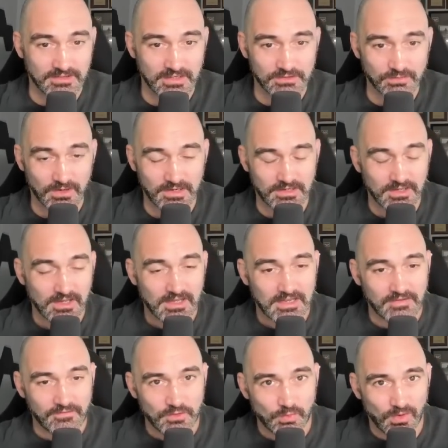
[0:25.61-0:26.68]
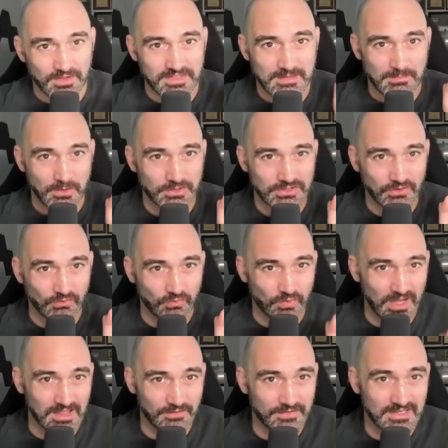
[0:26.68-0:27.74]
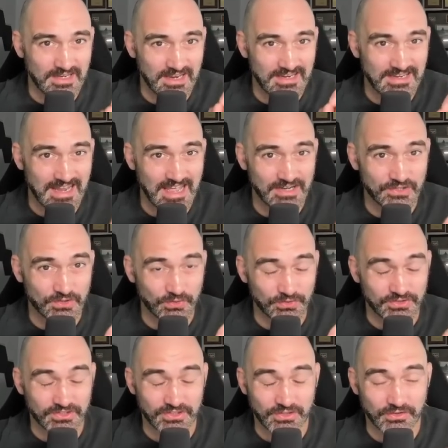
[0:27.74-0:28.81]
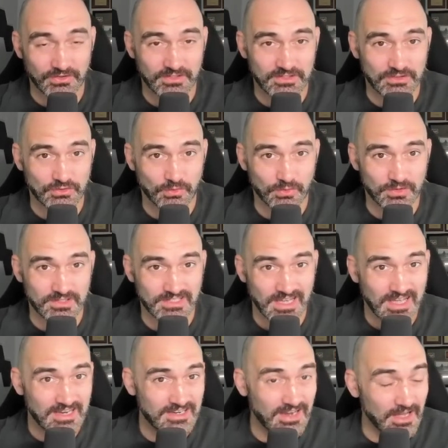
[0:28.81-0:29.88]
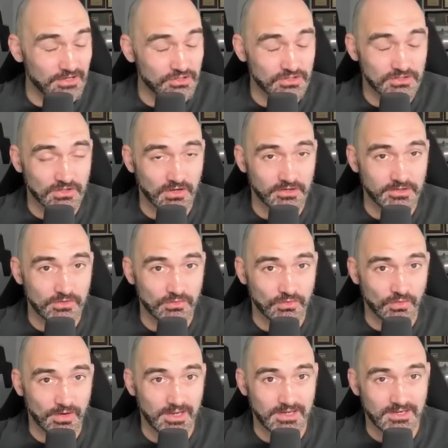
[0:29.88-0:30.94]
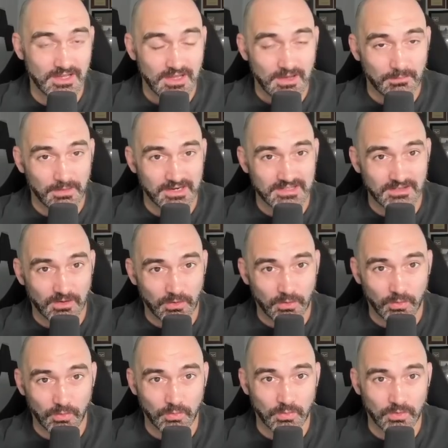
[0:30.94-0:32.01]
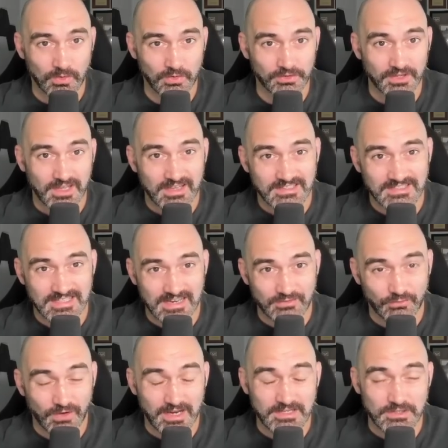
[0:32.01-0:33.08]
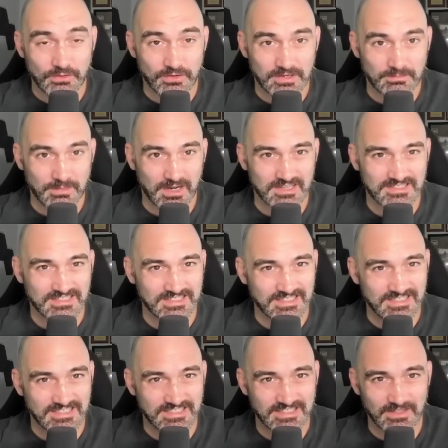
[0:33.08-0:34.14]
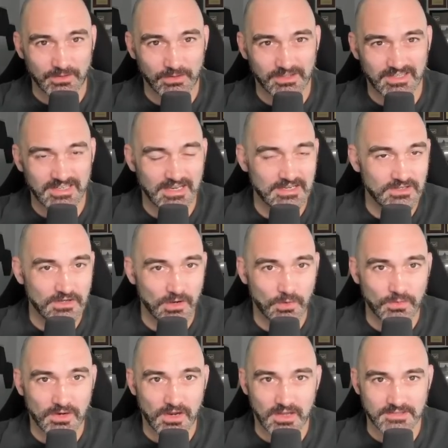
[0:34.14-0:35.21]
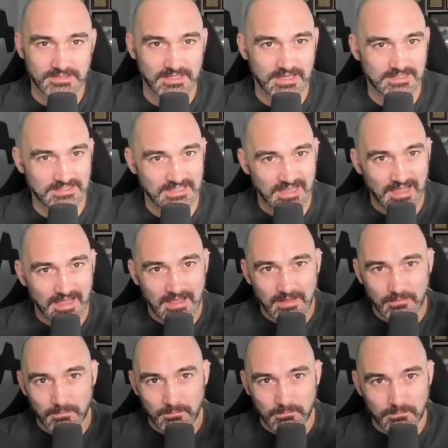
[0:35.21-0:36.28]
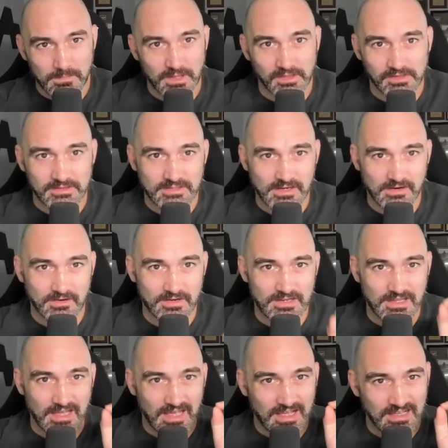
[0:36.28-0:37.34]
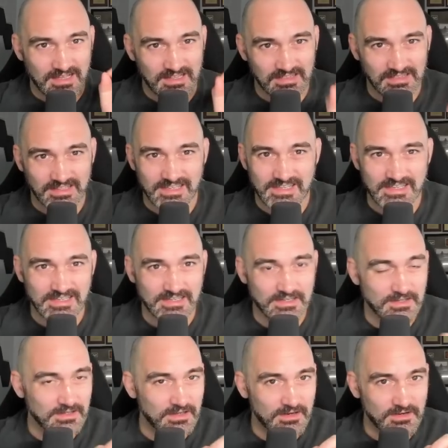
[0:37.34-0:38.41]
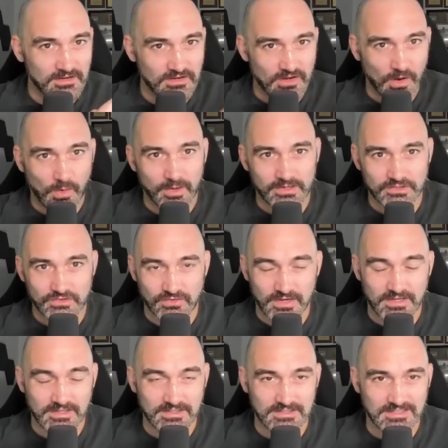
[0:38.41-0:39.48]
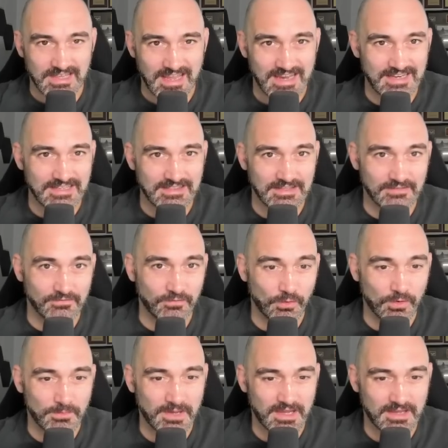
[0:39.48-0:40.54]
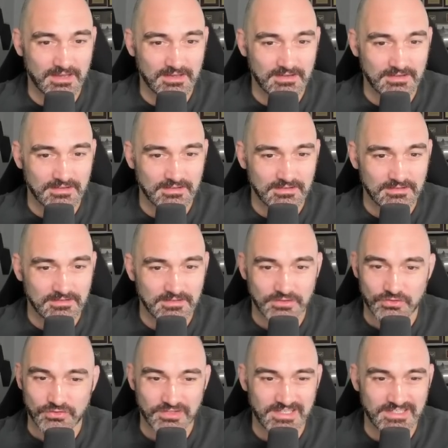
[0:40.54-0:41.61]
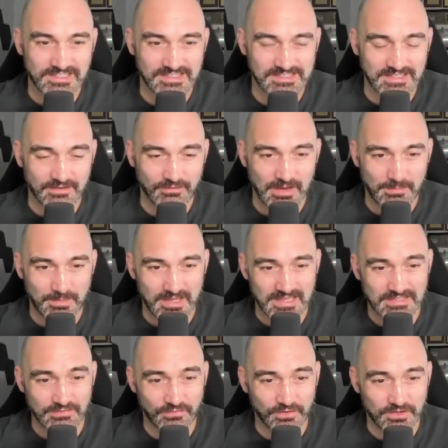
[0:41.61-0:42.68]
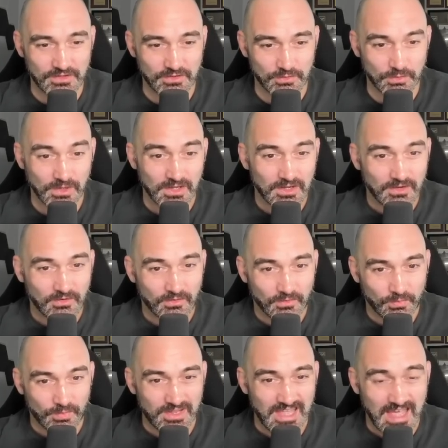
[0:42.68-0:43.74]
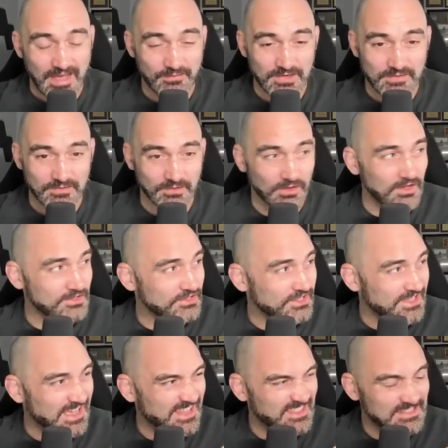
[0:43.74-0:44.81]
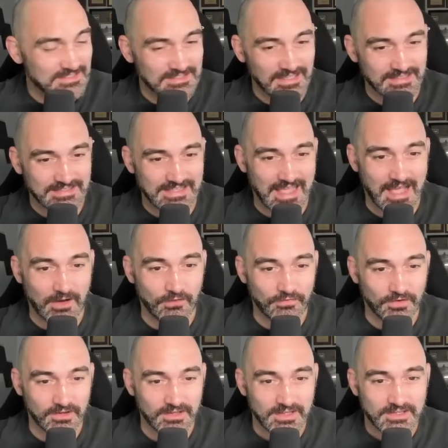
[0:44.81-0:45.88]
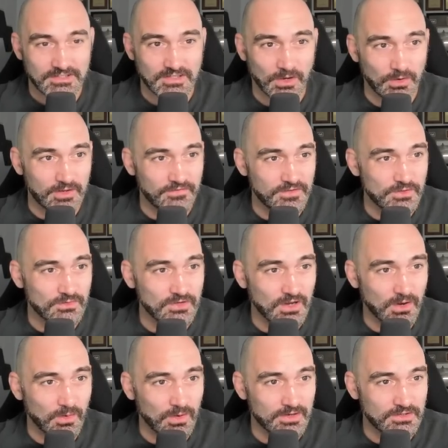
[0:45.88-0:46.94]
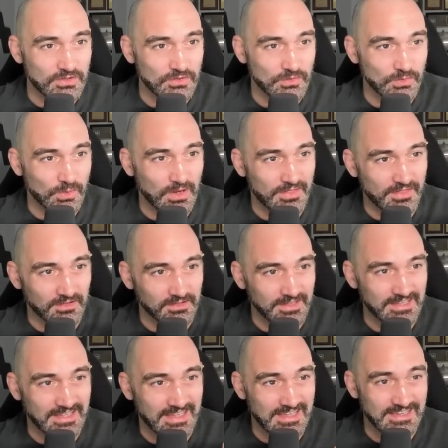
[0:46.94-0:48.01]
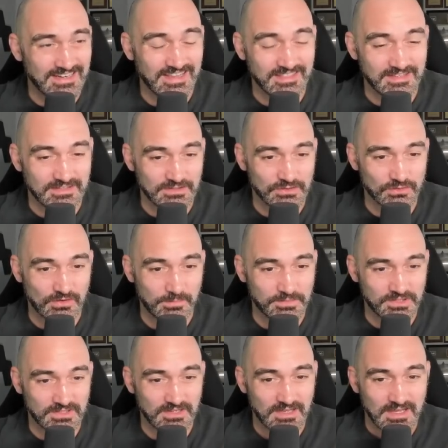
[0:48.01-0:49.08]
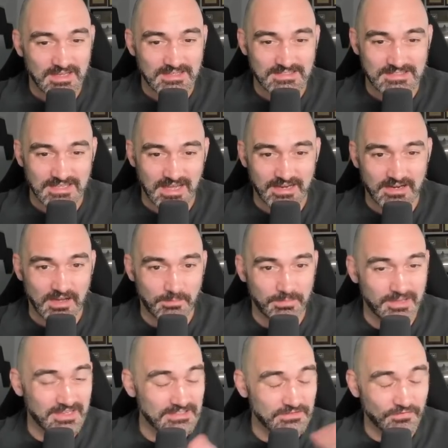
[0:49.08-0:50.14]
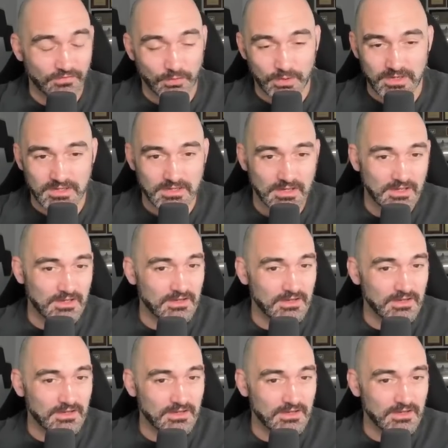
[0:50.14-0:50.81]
That's right. If you want the most relevant national security stories, not just on Ukraine, but in the whole world, sent right to your inbox, distilled in a no-nonsense, military, clean, no extraneous anything format, the Strategic Sitrep is for you. We haven't even launched yet. This is like the alpha. So if you go to the link in the description, sign up. It's free.